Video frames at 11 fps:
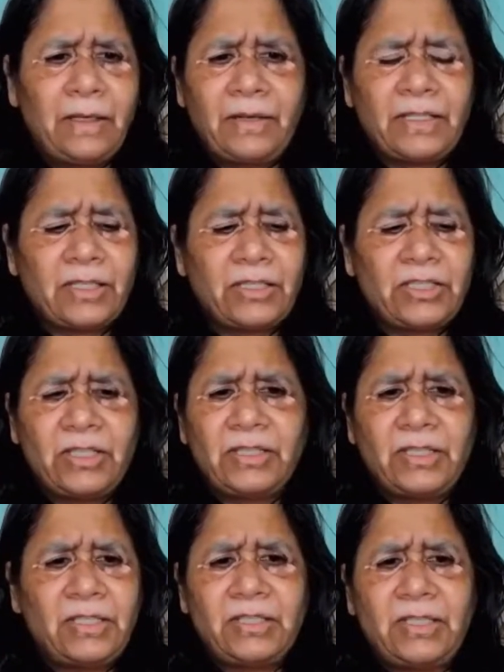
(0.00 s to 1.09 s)
researchers,
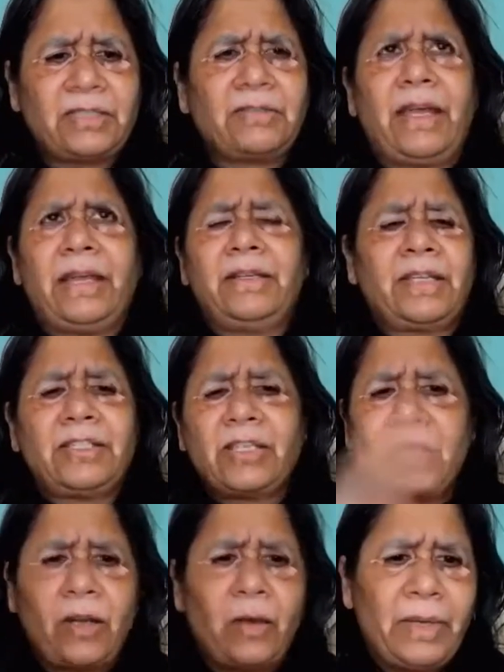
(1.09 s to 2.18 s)
it's such a
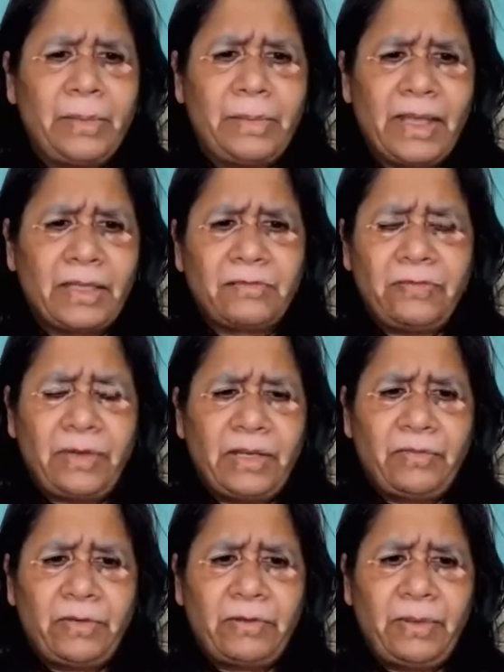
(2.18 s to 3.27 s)
global mix of
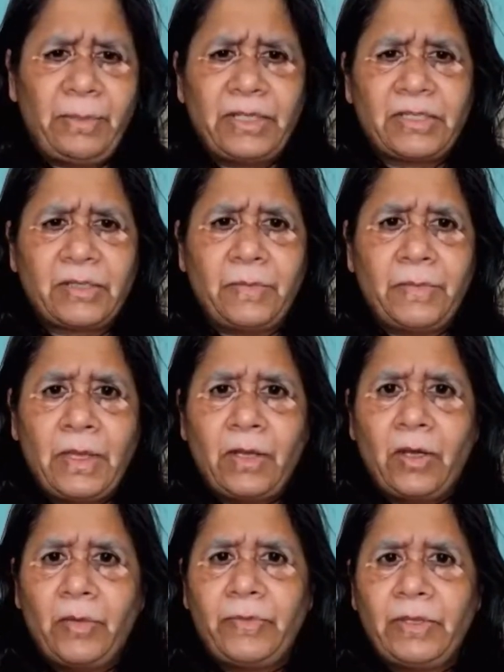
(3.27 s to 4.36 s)
24 women. So
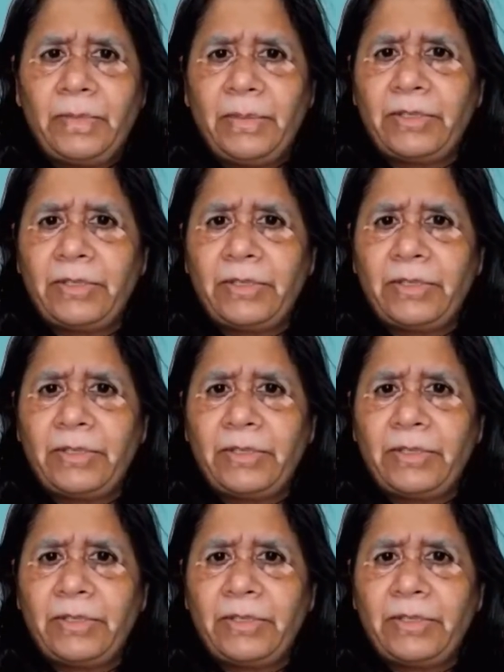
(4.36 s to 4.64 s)
hope you'll be able